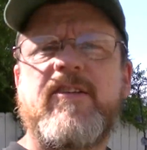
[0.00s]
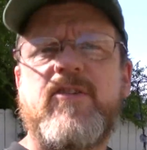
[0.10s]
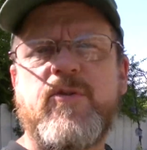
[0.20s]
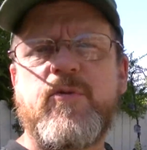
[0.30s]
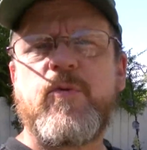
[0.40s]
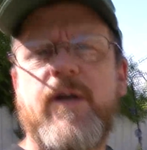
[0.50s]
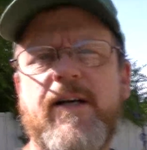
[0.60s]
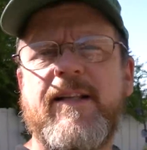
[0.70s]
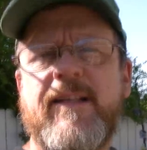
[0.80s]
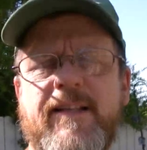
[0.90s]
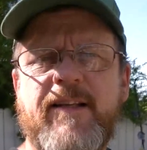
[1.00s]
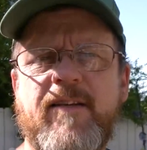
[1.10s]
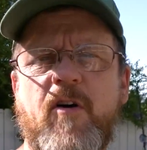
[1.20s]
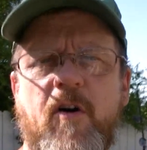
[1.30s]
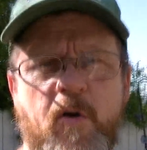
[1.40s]
to
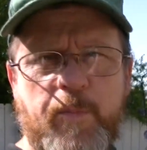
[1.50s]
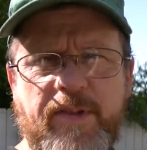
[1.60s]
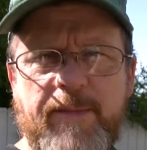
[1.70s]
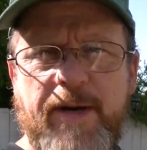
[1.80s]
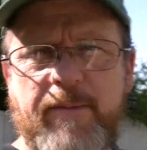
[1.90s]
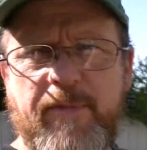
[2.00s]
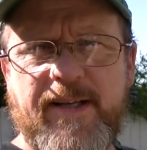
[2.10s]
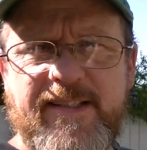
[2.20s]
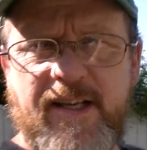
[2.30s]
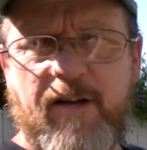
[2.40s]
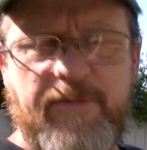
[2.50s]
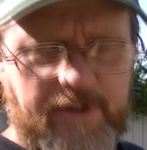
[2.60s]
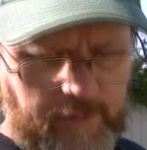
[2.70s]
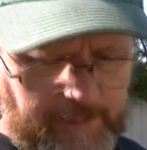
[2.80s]
uh, open them up myself and